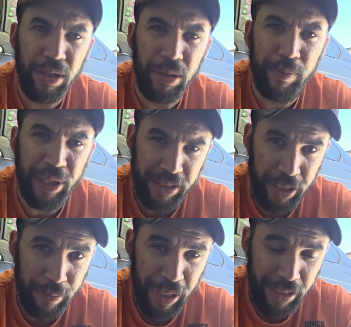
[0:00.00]
all
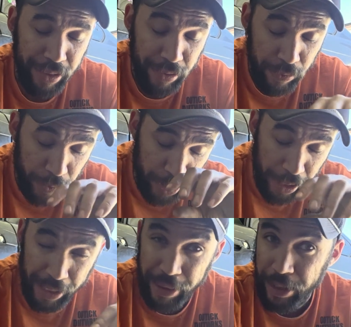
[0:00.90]
basic maintenance, which
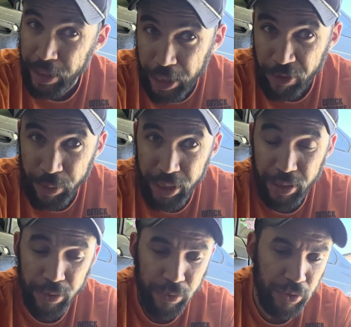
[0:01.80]
I think everybody
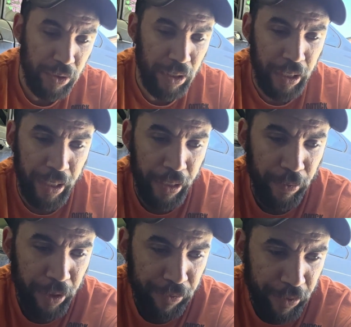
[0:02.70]
knows. I don't
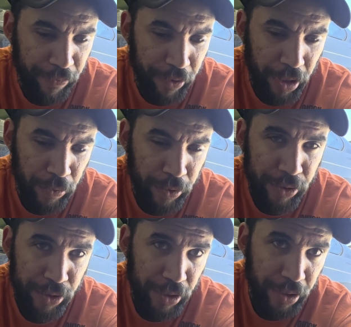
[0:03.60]
really have enough
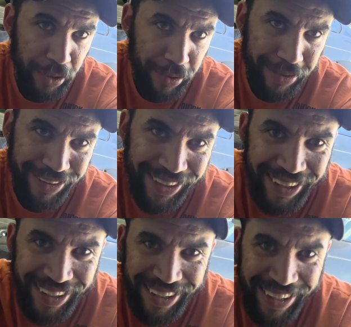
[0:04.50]
followers to
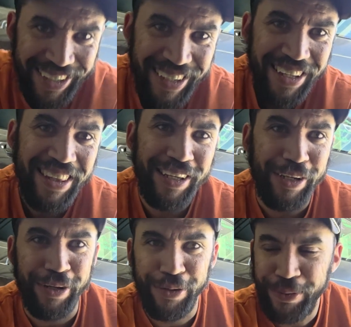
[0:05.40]

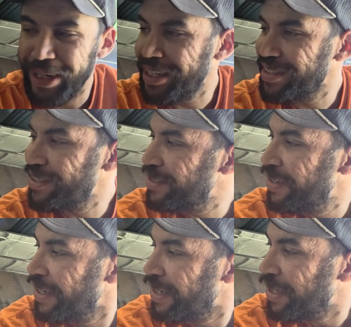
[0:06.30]
think otherwise.
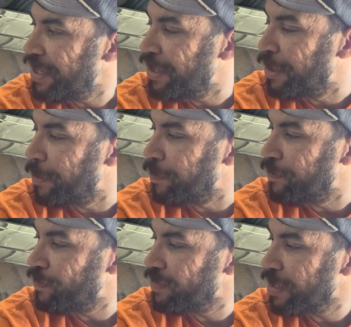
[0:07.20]

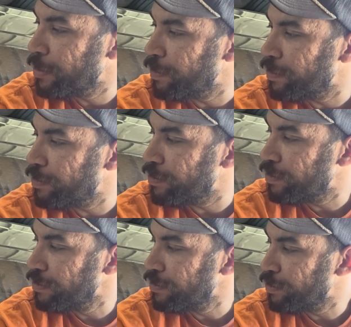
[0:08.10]

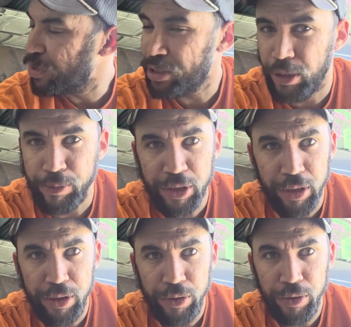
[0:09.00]
But so I'm
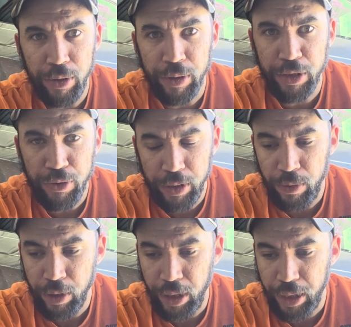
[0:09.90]
gonna drain the
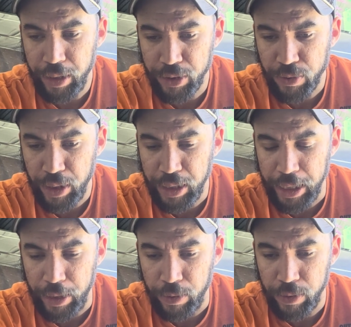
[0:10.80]
oil out of this right
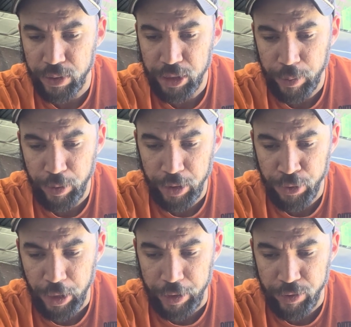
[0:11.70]
now, separate the
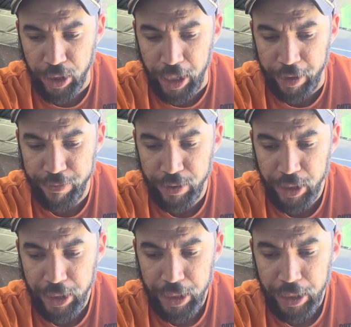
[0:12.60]
drive
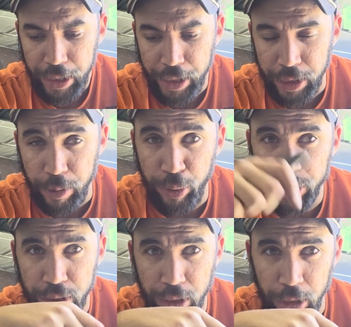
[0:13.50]
shaft, and then
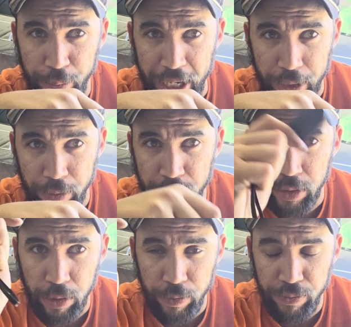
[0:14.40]
push the car backwards,
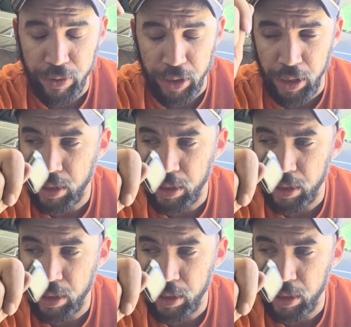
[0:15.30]
and hopefully